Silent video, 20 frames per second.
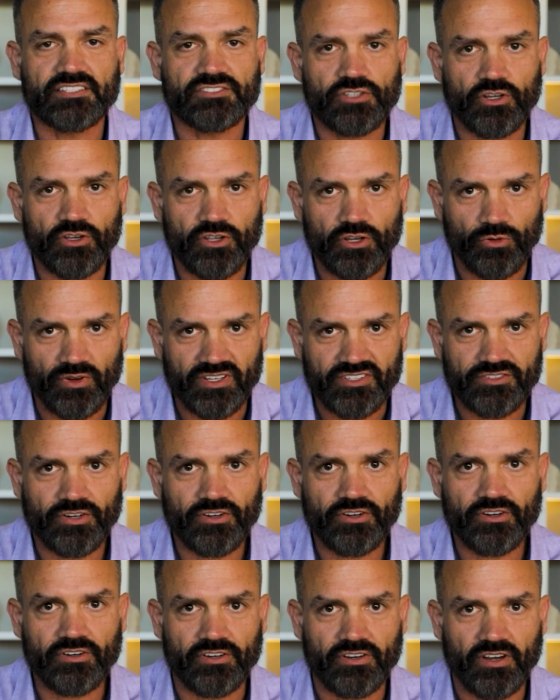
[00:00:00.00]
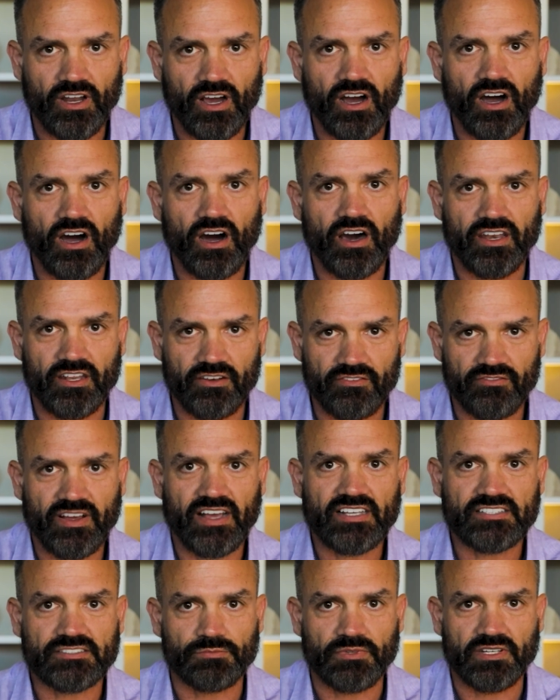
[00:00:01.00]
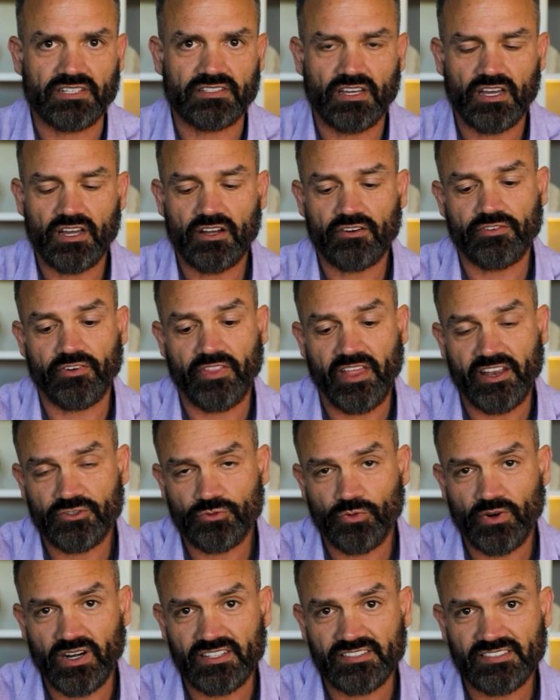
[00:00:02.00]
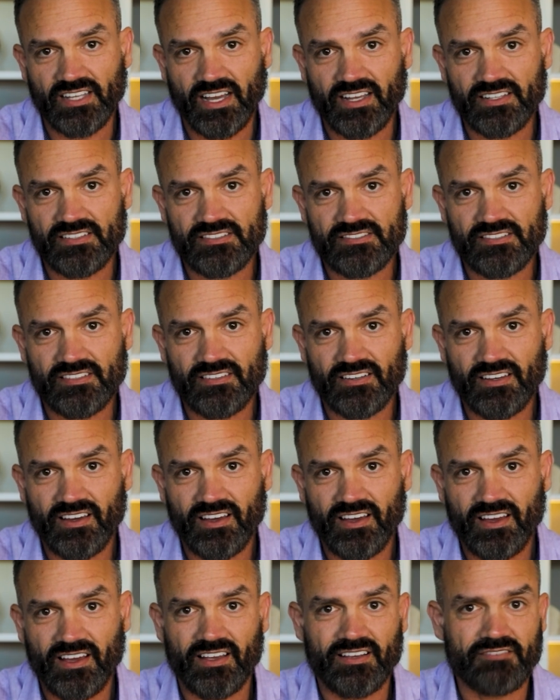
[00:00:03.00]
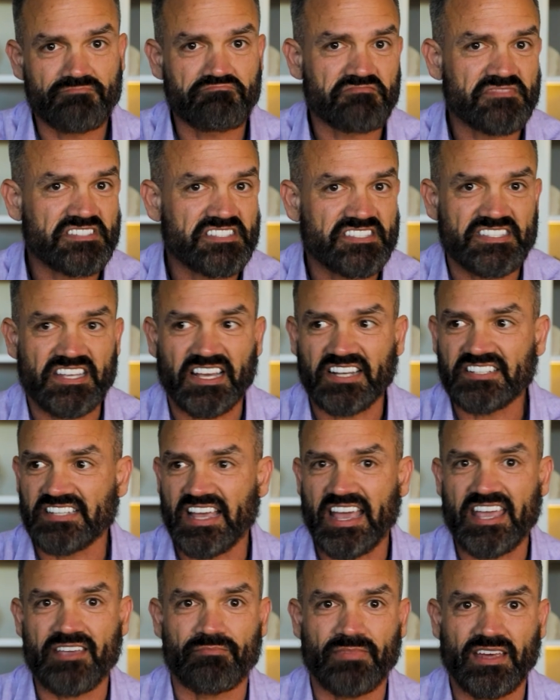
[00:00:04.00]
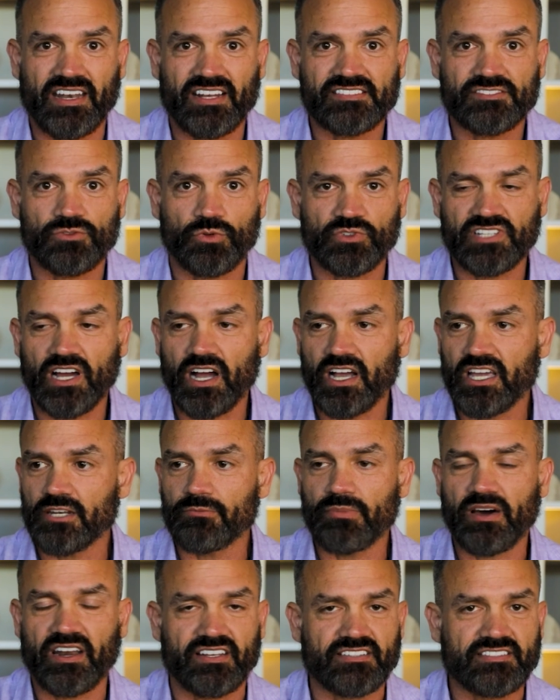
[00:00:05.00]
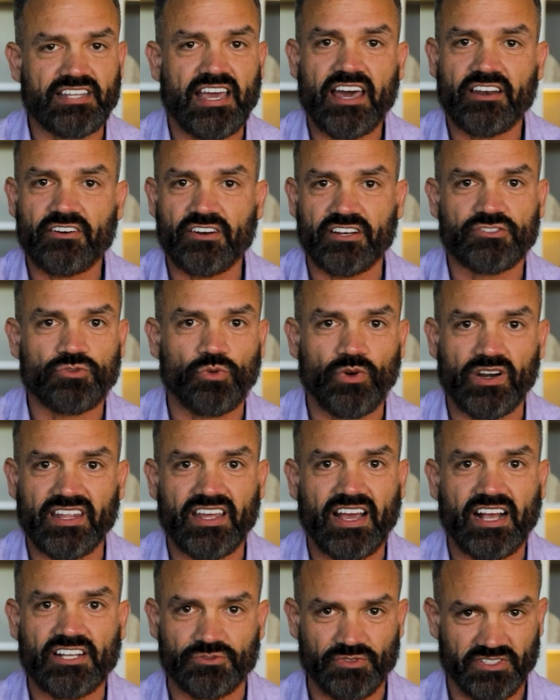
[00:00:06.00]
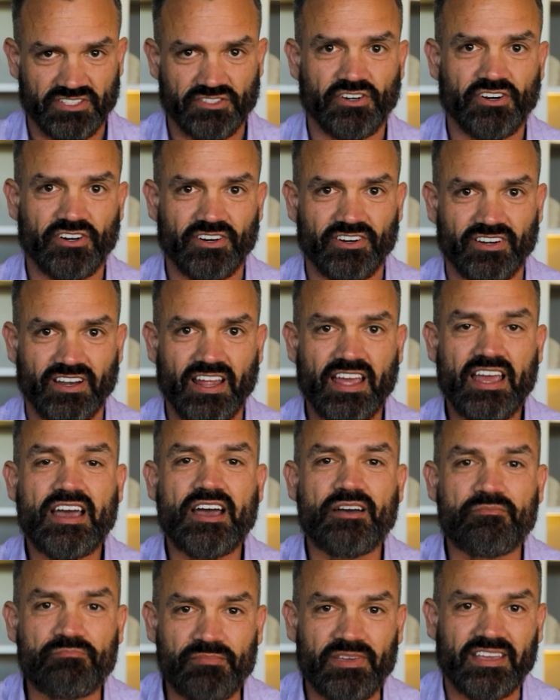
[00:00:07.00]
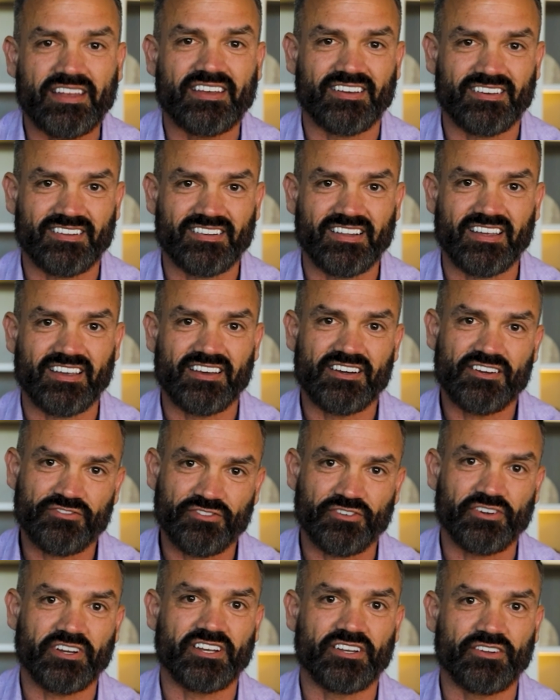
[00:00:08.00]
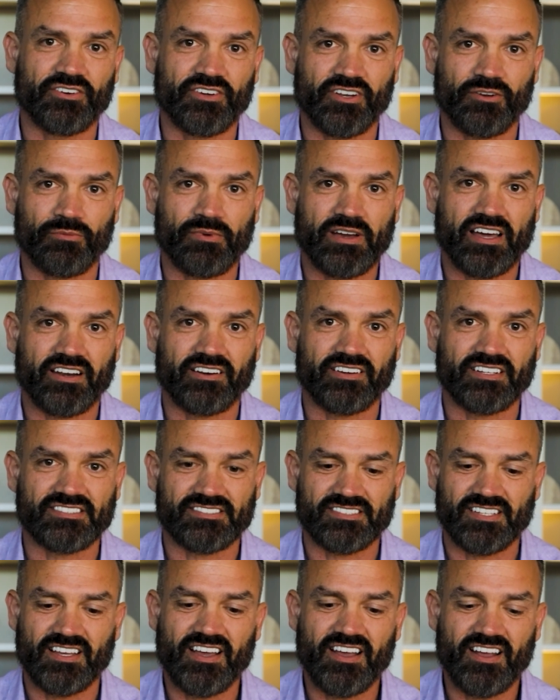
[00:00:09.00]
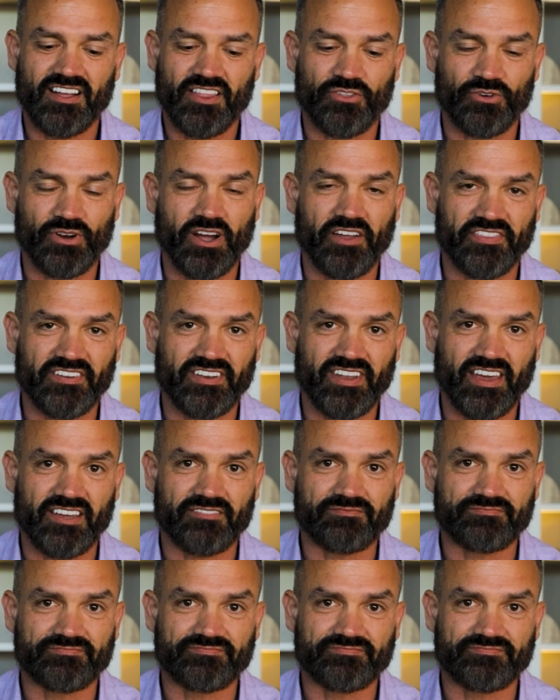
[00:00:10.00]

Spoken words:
And so your return on investment for that 20 seconds, 6, 8 minutes, we're talking about a 10 or a 20x return immediately for renewing your batteries throughout the day.